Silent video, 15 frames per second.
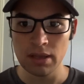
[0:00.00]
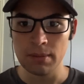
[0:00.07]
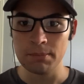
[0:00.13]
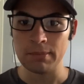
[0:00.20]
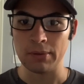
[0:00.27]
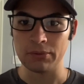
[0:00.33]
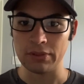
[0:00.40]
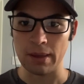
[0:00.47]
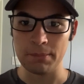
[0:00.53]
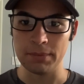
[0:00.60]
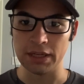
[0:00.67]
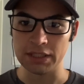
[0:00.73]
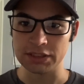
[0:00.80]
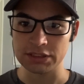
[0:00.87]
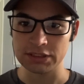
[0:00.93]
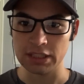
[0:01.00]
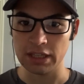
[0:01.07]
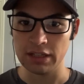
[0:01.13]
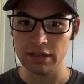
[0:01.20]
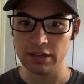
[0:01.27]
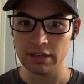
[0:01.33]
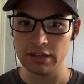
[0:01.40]
But with that being
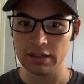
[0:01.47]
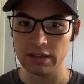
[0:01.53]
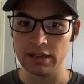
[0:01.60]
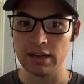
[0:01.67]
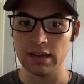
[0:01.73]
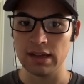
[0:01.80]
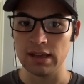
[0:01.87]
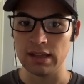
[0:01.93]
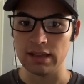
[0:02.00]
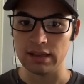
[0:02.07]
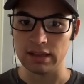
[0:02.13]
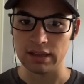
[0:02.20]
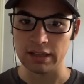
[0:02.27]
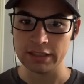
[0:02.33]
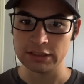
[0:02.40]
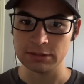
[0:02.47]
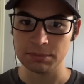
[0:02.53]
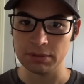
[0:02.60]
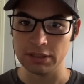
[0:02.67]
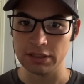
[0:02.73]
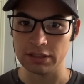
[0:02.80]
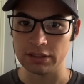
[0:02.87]
said, let's
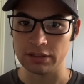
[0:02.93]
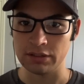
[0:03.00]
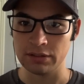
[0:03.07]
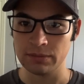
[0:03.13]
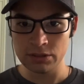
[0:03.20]
begin.